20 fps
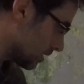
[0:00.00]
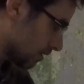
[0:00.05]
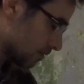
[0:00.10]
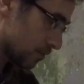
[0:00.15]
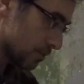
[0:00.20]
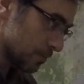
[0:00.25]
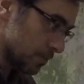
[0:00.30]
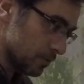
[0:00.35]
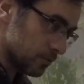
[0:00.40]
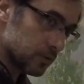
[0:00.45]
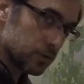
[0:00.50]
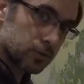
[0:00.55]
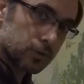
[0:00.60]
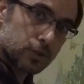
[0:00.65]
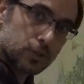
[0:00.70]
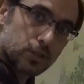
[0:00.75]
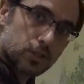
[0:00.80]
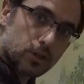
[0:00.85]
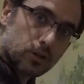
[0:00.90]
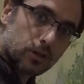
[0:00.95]
I removed all
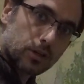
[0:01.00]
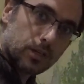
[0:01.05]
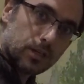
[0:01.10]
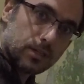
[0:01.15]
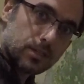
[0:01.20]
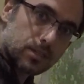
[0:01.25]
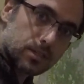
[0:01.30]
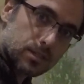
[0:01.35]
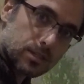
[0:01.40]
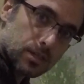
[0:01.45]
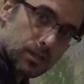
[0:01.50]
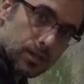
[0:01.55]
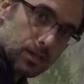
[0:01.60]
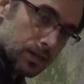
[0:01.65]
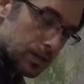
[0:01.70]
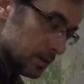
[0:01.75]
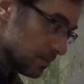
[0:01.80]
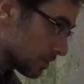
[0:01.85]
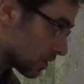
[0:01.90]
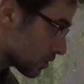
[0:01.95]
the sockets
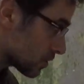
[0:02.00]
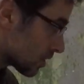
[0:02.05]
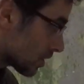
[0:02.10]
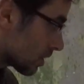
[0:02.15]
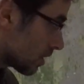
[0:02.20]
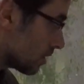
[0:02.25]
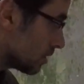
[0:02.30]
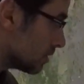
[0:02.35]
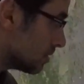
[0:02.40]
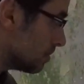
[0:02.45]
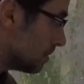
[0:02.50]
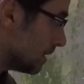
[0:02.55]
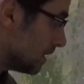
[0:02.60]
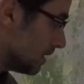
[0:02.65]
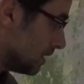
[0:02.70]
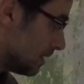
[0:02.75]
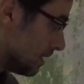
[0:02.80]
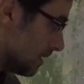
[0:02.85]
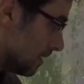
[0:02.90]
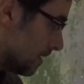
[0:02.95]
because I'm going to
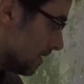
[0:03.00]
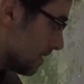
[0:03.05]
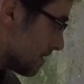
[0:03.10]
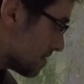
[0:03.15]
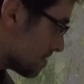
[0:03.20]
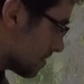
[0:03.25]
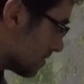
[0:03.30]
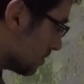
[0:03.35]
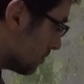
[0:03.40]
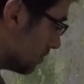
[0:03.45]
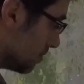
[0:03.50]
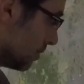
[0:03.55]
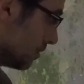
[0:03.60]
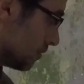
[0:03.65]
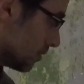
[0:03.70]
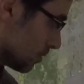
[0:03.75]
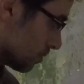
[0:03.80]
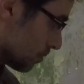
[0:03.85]
be removing the